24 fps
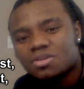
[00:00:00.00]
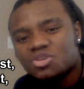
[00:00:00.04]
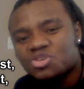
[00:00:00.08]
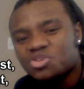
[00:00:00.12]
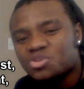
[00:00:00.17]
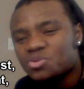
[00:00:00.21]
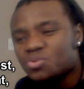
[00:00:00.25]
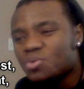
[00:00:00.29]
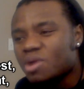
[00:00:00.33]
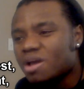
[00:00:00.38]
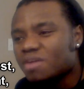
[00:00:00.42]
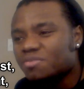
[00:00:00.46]

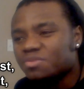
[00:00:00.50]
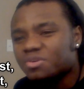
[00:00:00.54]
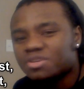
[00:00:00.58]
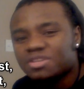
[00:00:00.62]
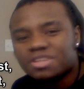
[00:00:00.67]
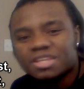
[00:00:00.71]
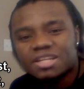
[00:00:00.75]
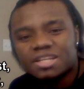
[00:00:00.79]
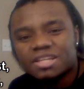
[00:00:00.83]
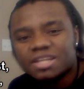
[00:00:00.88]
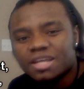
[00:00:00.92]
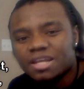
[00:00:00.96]
do
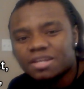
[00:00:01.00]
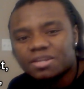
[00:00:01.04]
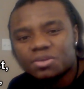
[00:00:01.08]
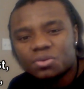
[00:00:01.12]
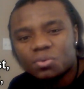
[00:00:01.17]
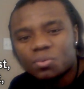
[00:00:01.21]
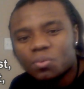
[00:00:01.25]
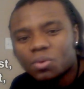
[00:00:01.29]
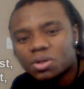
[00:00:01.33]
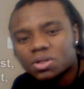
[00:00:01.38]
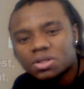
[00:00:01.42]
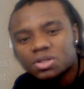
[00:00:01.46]
everything that
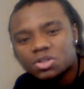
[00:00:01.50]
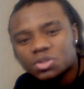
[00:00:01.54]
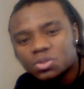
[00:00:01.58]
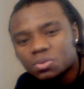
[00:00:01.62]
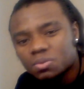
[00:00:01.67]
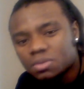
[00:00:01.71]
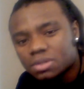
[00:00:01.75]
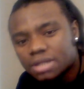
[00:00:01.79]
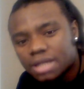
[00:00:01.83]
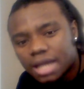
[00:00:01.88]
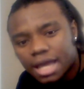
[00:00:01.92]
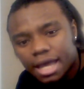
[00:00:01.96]
you want to do
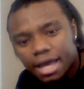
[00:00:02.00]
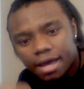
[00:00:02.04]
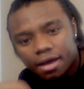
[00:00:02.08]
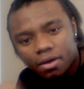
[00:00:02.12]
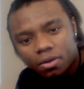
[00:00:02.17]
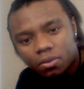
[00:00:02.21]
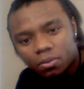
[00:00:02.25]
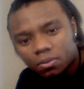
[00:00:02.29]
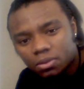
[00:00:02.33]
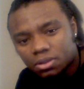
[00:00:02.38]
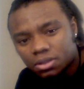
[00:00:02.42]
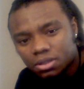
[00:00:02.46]

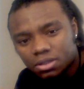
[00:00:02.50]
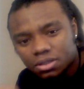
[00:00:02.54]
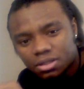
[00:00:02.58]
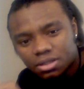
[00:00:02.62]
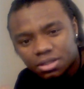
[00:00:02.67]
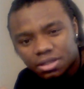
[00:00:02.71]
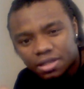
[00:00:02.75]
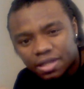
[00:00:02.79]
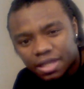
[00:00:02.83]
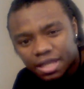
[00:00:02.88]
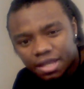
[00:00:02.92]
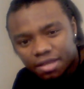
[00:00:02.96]
now
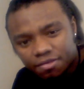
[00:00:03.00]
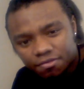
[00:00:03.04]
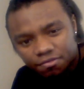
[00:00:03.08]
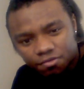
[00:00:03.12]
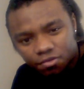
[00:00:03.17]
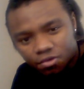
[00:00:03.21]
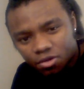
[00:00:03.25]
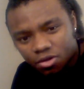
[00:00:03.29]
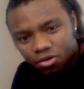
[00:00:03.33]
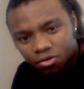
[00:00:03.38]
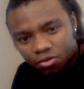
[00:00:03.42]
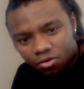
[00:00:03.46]
live
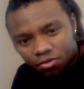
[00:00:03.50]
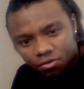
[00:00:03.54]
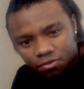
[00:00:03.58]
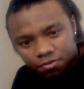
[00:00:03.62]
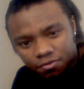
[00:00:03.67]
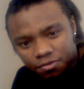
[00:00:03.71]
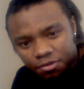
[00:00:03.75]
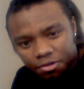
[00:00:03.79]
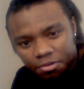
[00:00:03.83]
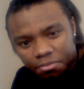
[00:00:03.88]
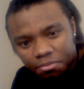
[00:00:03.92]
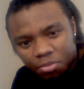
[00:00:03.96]

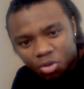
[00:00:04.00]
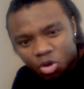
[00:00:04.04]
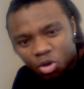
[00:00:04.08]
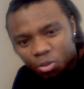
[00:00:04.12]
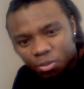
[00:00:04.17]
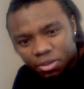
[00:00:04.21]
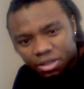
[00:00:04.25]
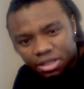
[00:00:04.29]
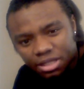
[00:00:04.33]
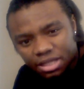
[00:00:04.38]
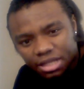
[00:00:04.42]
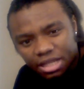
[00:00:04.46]
for the
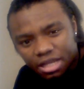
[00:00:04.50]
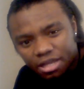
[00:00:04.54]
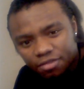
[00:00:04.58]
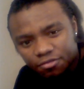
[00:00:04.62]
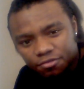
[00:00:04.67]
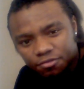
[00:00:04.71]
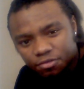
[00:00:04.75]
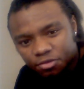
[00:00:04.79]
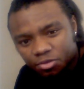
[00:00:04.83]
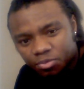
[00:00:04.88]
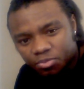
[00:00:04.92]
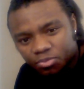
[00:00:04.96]
moment live
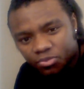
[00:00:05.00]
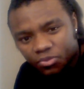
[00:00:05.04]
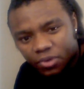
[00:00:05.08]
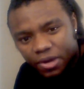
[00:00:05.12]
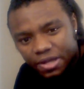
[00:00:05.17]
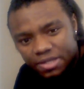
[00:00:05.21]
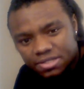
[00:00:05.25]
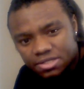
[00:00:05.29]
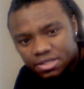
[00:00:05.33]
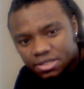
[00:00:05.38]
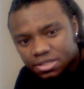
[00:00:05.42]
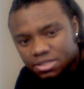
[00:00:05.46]
for the
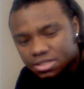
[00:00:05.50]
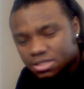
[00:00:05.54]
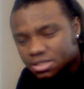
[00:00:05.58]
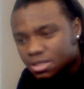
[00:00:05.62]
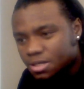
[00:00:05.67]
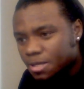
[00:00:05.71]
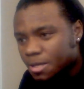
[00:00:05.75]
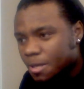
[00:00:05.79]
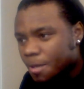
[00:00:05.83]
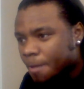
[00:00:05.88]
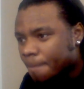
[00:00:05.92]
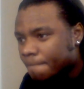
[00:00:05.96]
present
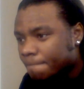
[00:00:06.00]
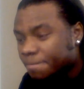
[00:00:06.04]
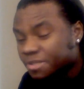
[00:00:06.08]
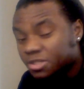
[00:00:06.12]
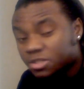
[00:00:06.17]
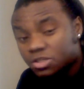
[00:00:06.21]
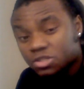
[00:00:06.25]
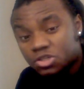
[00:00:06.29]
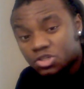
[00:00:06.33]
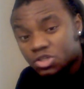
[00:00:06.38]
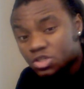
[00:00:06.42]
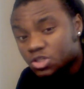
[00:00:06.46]

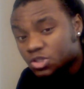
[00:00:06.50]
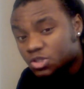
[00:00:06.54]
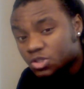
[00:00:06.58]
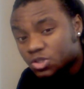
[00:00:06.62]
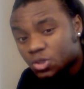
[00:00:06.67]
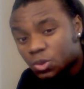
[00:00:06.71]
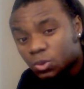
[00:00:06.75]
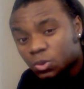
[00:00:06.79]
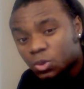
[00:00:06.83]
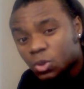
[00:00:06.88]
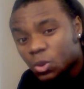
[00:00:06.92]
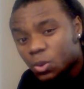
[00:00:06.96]
because you just
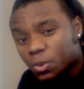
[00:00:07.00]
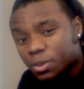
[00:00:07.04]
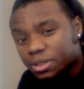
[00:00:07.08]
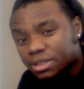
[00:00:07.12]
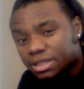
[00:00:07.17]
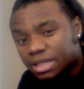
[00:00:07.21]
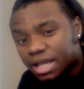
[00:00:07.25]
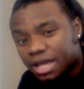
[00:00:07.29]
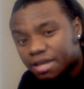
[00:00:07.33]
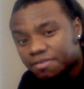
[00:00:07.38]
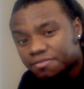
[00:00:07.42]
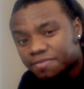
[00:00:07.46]
don't know
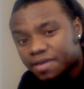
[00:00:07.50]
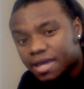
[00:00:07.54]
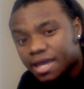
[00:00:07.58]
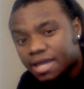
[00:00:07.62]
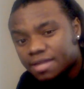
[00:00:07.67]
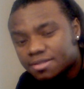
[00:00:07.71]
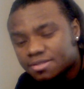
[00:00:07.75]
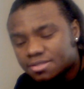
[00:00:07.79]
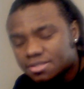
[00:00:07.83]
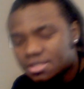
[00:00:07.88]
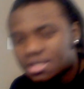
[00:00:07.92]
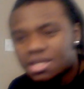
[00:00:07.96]
when life
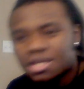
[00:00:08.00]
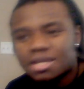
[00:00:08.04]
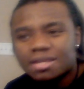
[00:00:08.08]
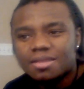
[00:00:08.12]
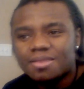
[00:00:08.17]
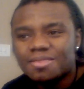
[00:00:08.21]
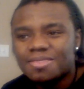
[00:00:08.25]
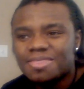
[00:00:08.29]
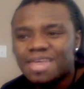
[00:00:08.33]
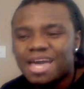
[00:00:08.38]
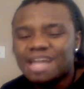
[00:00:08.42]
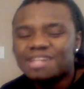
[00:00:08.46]
ends.
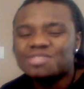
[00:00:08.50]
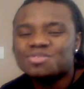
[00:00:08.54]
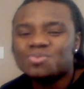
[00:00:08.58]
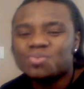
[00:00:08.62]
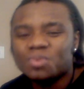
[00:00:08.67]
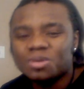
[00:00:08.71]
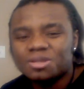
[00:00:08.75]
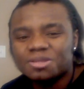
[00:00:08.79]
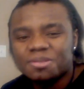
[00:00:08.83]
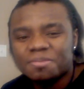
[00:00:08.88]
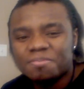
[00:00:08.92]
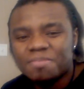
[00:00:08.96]
That's
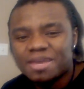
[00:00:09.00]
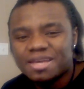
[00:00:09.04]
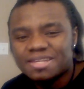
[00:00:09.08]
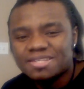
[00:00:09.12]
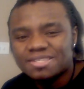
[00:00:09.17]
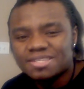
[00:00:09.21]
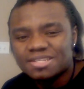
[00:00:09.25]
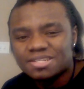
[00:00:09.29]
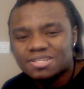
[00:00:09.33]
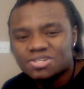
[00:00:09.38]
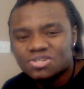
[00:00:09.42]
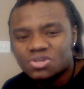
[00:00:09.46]
what the
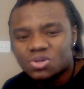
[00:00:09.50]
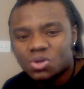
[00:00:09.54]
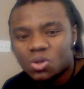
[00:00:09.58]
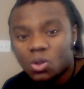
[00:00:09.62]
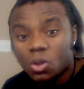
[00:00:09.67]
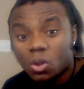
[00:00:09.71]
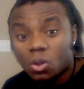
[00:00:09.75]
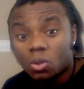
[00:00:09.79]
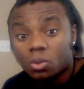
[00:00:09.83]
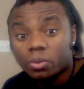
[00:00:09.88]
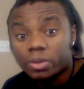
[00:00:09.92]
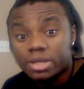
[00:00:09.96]
message
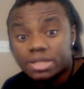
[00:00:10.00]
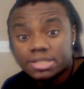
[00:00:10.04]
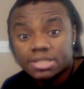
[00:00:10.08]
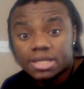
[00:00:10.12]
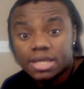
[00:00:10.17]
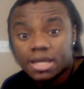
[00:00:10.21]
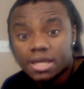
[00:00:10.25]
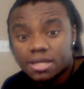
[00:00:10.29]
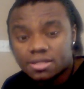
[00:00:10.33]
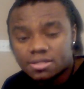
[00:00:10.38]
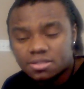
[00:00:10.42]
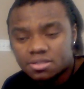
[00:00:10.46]
always
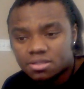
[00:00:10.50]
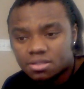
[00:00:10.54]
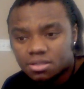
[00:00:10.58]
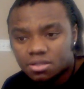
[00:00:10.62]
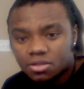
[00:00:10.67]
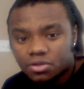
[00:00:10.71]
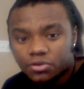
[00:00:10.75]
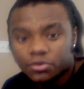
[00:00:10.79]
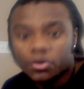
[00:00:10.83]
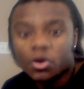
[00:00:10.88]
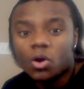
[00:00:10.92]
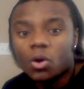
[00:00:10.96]
is.
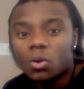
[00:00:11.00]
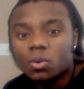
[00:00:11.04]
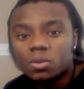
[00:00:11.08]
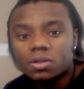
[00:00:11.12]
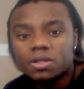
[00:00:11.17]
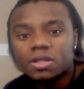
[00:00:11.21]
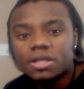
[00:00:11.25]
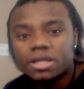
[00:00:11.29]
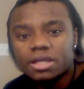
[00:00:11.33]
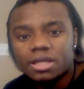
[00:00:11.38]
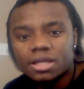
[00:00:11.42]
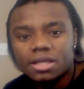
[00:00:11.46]
You
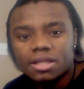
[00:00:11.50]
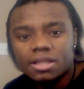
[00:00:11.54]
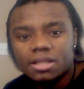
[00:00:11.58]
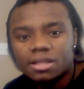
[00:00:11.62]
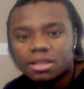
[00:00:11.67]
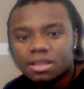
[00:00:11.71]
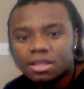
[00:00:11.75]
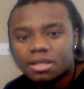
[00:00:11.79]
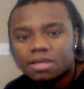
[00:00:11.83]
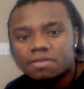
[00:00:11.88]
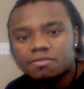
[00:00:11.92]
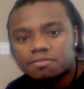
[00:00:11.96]
only
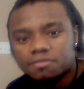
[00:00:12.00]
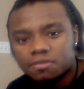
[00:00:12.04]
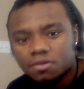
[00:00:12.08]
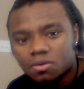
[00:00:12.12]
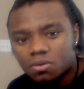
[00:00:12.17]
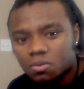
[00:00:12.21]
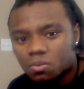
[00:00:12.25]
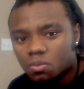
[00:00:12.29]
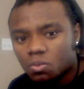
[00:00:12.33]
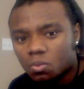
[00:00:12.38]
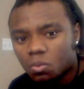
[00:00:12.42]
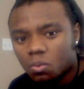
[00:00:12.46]
live
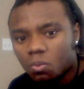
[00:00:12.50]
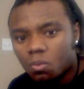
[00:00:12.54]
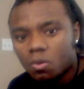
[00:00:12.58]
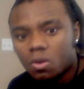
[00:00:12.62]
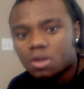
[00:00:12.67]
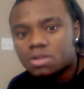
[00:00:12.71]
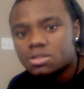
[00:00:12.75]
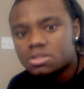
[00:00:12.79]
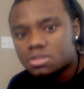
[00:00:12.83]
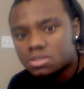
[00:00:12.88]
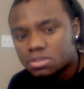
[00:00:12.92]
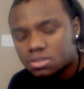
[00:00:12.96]

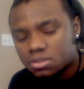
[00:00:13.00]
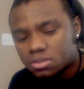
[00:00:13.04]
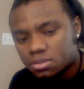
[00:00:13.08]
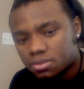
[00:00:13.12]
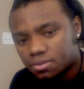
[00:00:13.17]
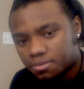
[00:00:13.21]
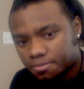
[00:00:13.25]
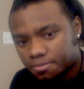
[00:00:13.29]
once.